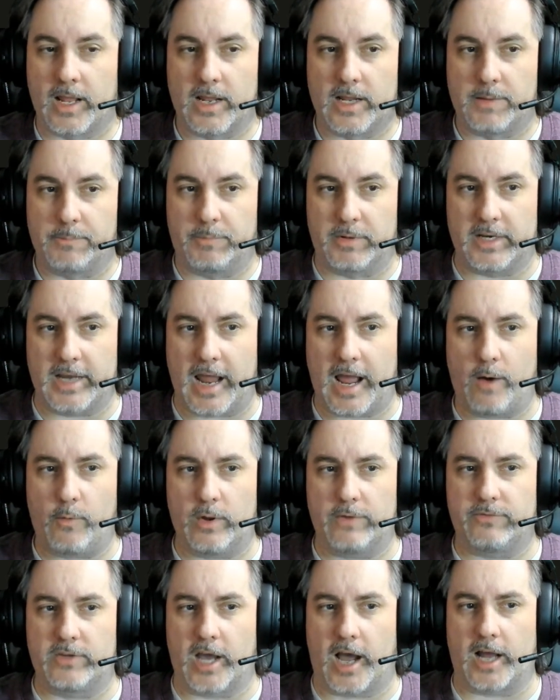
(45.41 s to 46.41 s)
But now we've
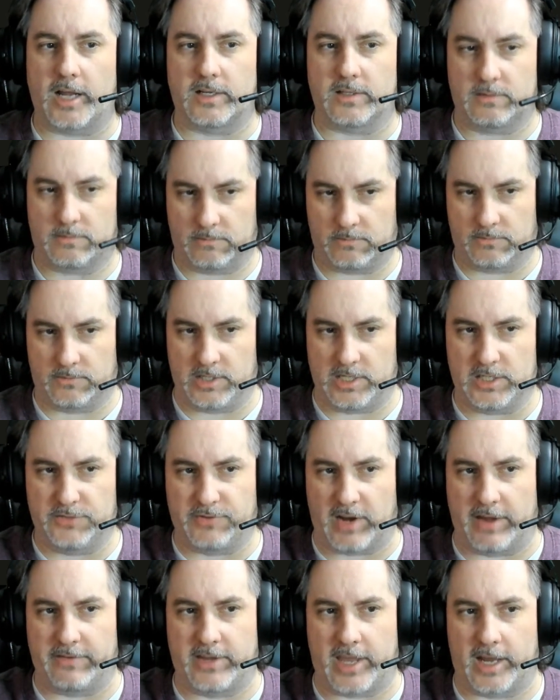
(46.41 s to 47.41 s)
got these
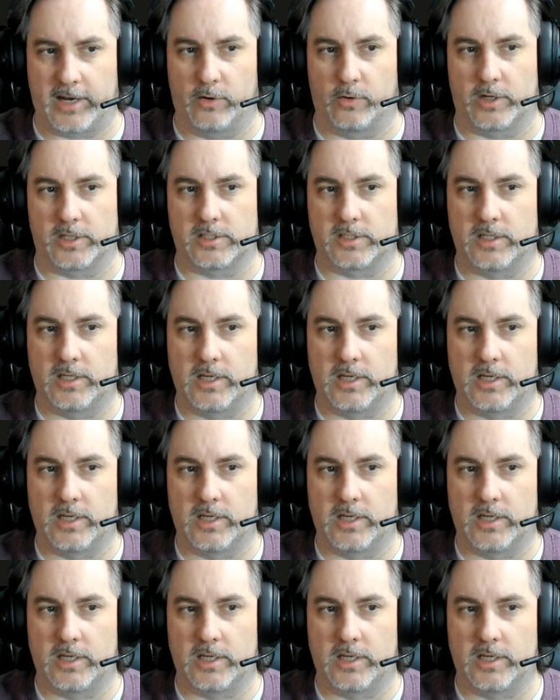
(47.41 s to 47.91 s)
5 categories.